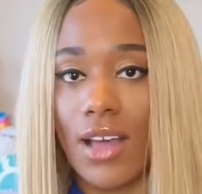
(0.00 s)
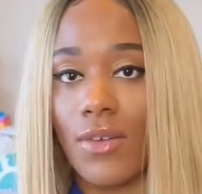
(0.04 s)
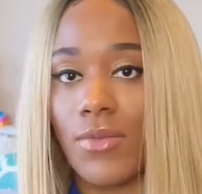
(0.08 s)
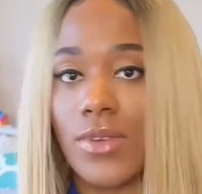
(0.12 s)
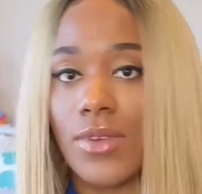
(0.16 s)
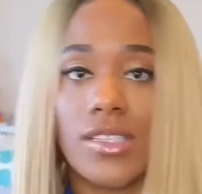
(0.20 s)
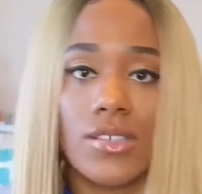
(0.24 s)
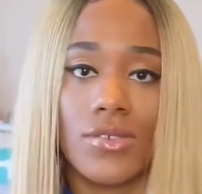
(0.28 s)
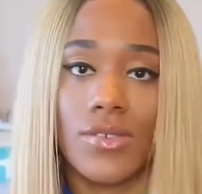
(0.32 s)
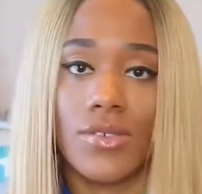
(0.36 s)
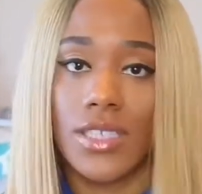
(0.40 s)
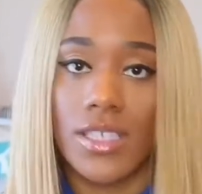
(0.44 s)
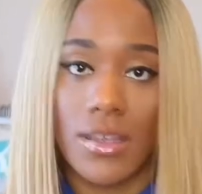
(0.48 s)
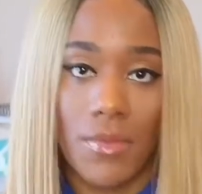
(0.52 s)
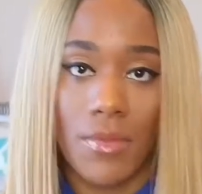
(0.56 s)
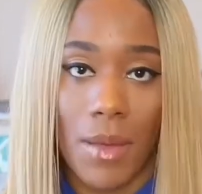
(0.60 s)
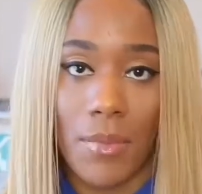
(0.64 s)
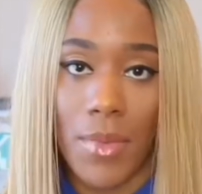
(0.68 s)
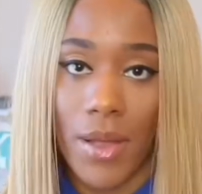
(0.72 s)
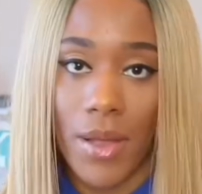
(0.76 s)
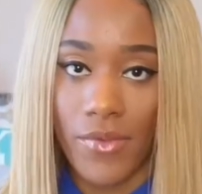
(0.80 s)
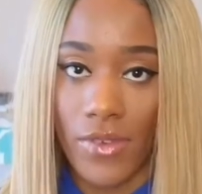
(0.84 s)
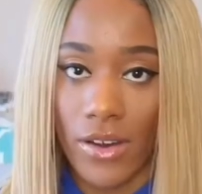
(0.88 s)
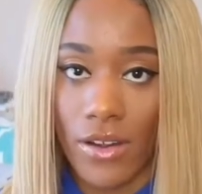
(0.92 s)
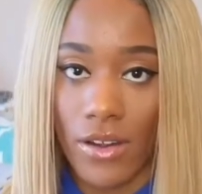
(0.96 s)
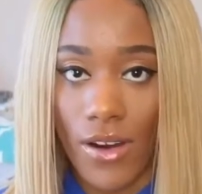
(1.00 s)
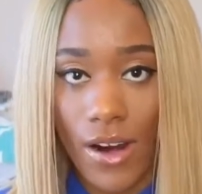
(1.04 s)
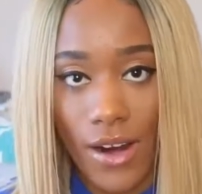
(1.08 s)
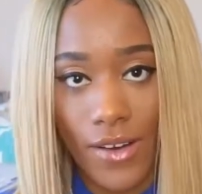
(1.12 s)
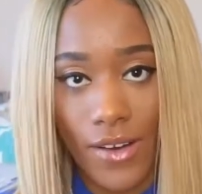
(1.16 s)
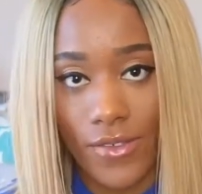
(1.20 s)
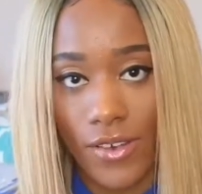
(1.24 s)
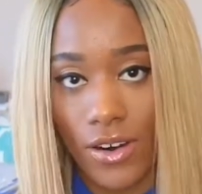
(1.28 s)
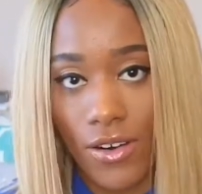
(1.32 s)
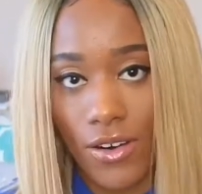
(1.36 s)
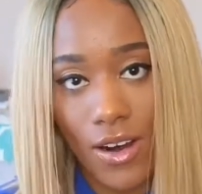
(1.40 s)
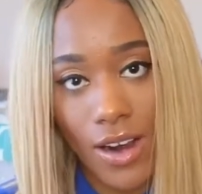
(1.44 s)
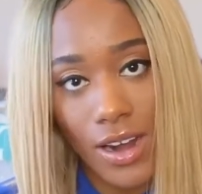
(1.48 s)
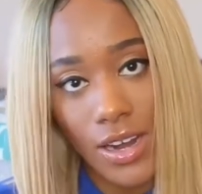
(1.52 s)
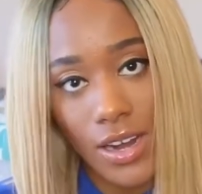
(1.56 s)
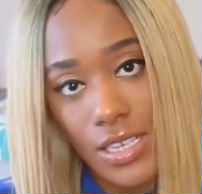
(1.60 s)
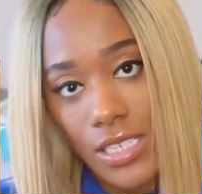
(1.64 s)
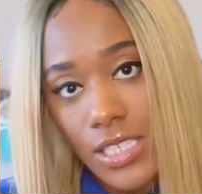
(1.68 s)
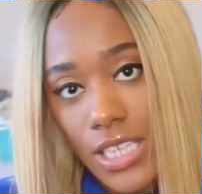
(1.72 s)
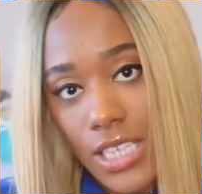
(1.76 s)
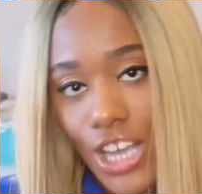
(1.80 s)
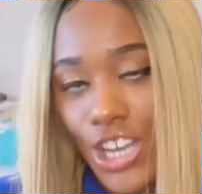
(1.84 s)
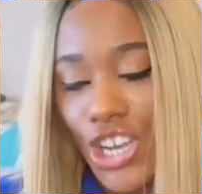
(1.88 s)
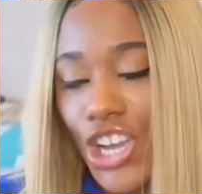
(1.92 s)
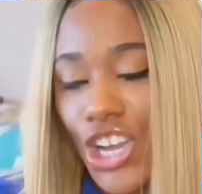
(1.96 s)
I wasn't going to send my memory card regardless.